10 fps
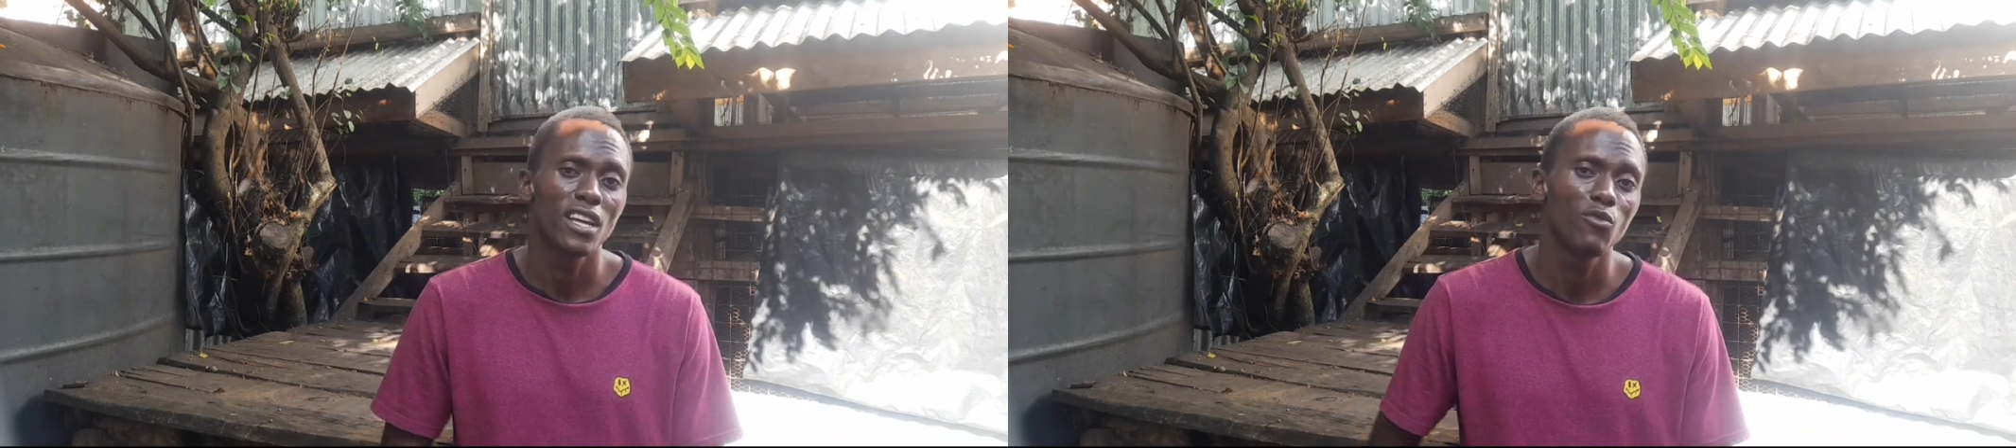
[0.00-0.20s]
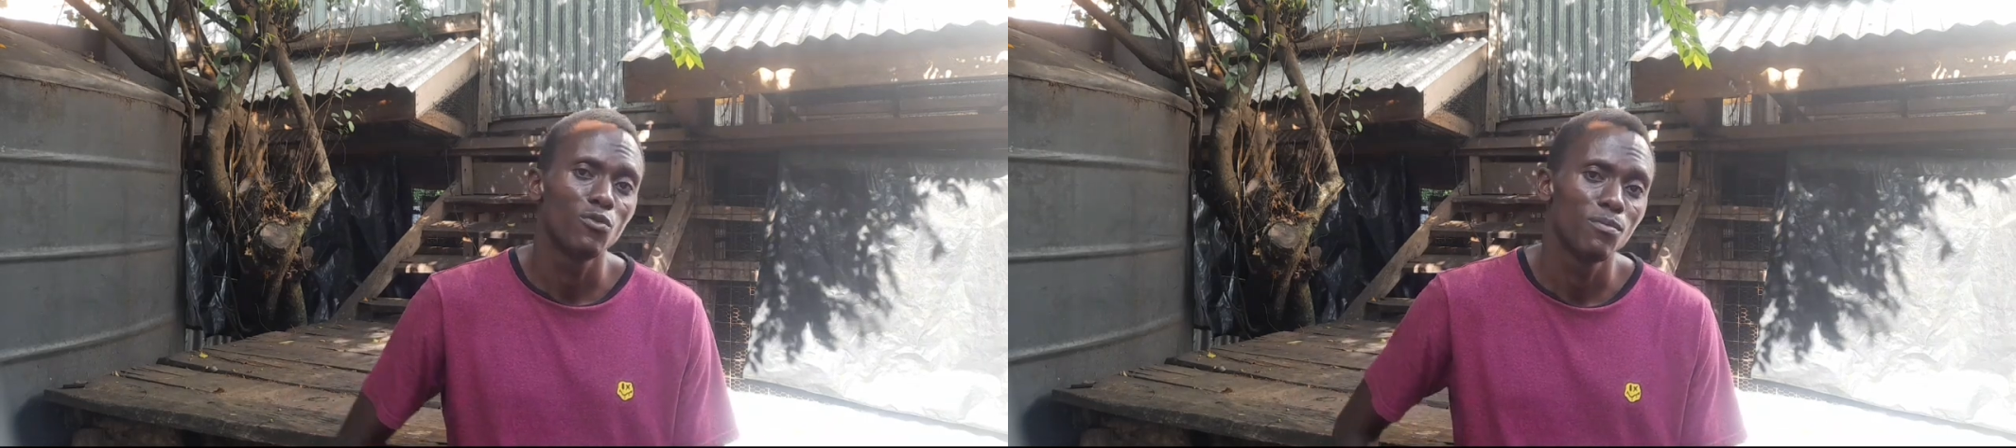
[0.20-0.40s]

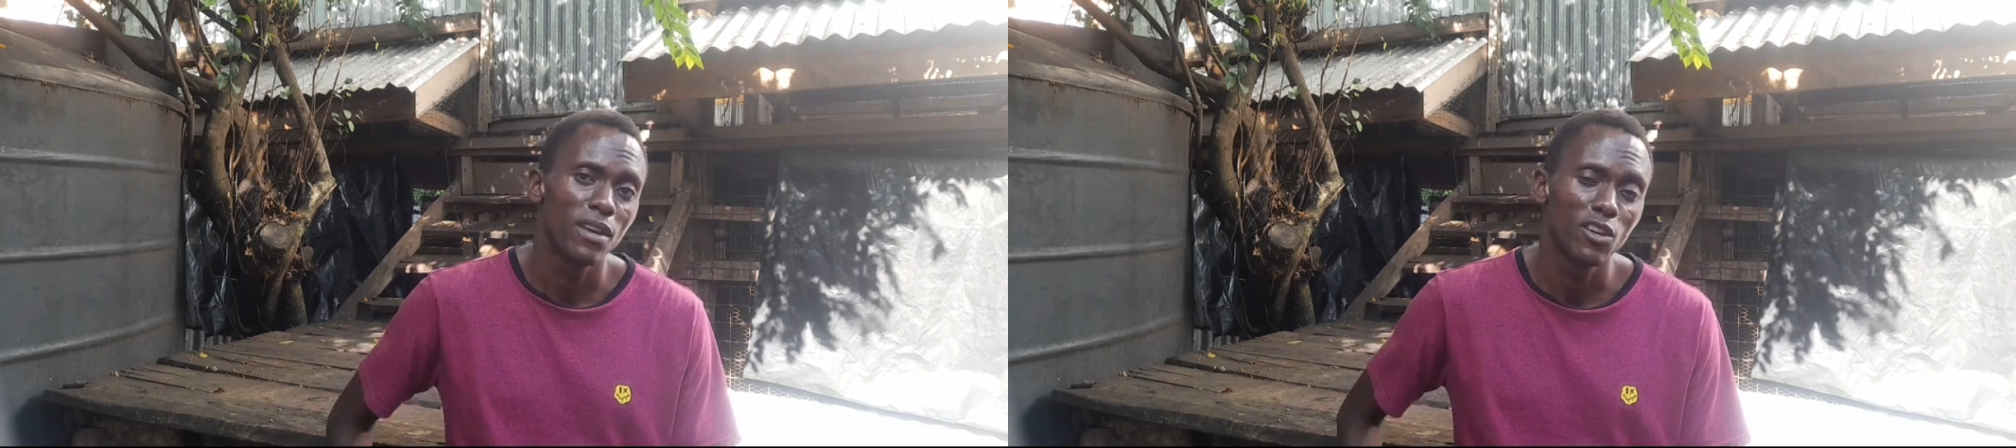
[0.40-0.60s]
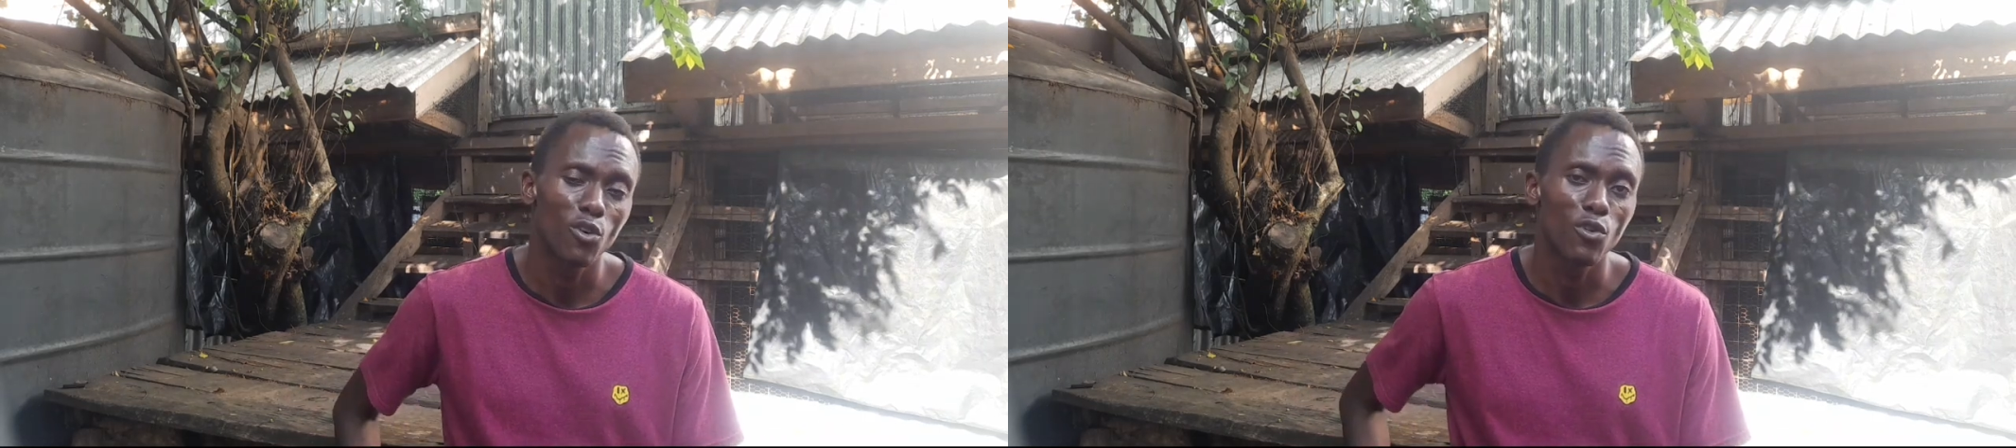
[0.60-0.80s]
I
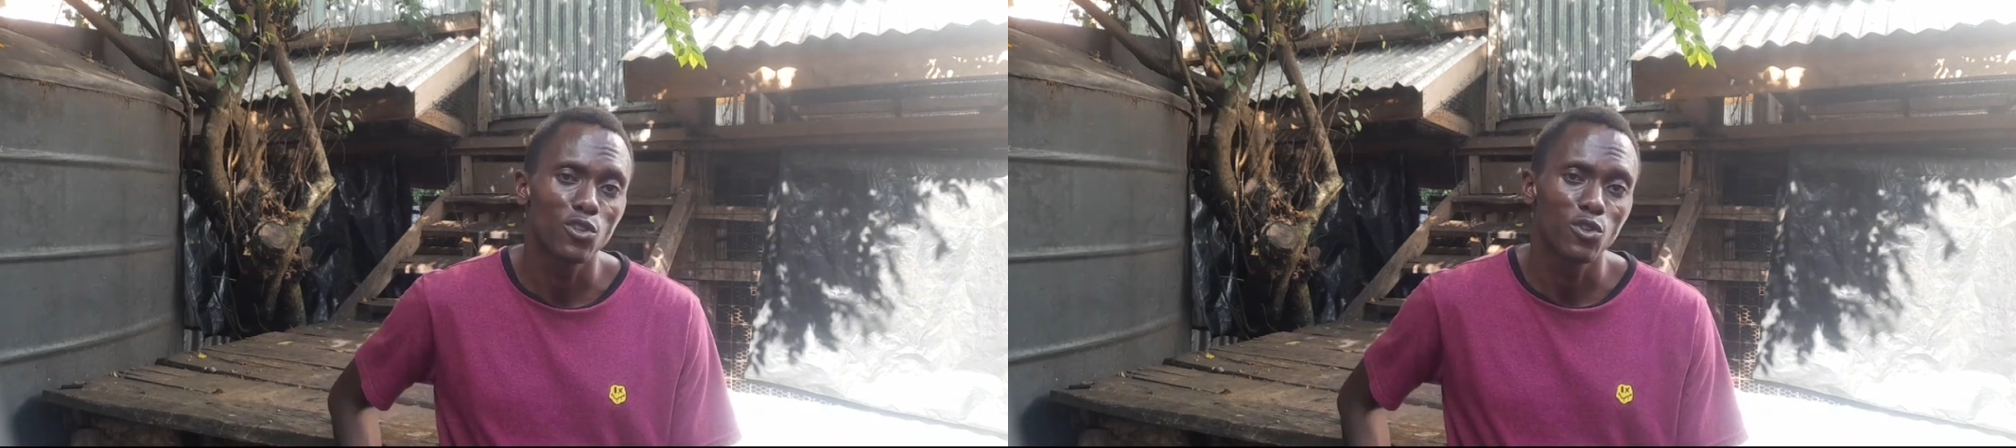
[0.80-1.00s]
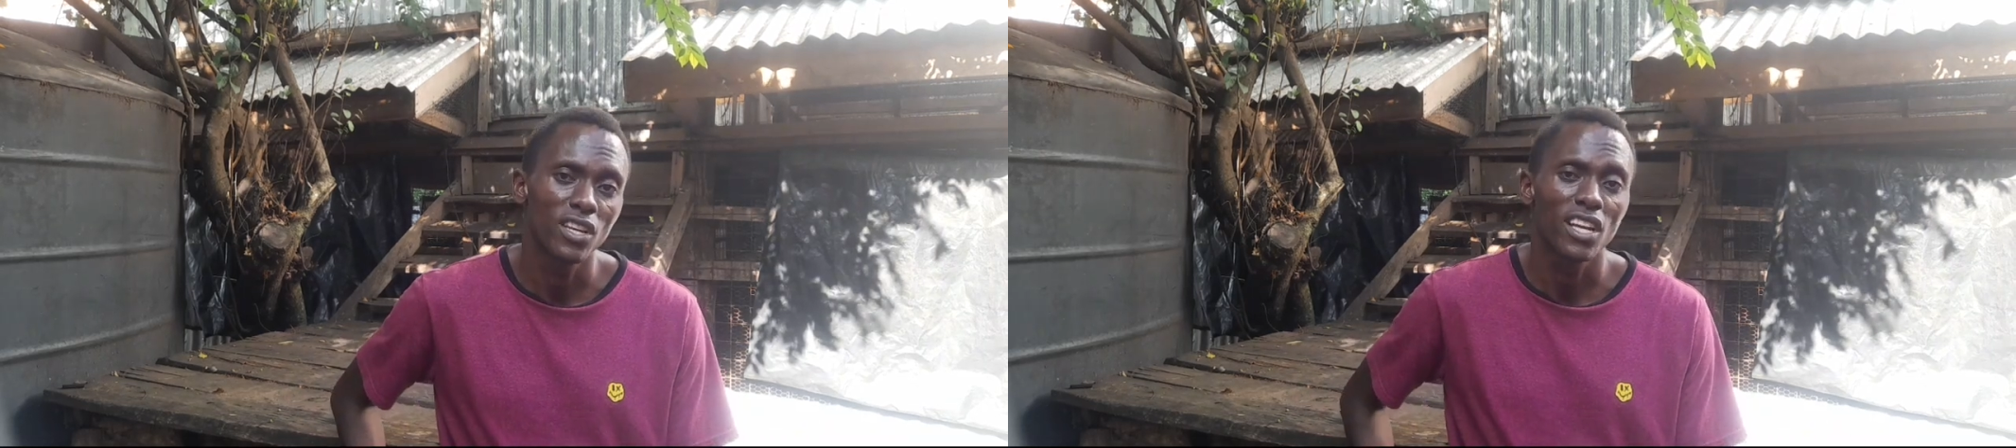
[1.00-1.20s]
may know
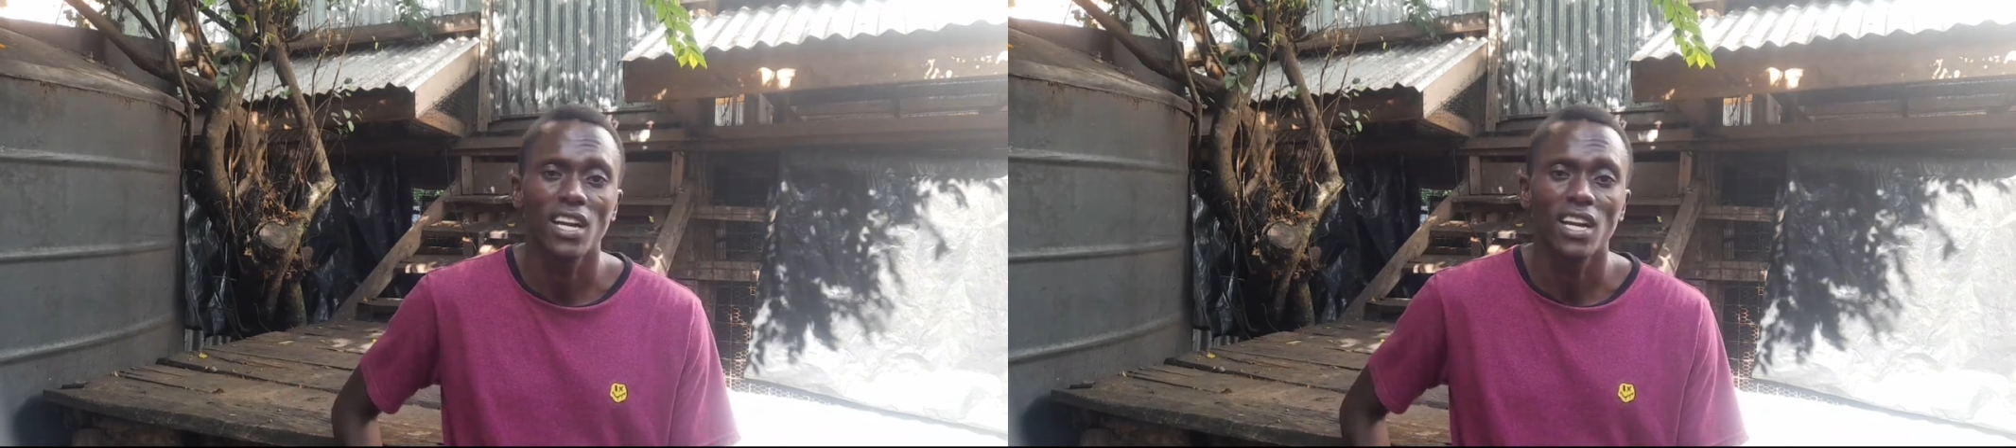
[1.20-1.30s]
what you think.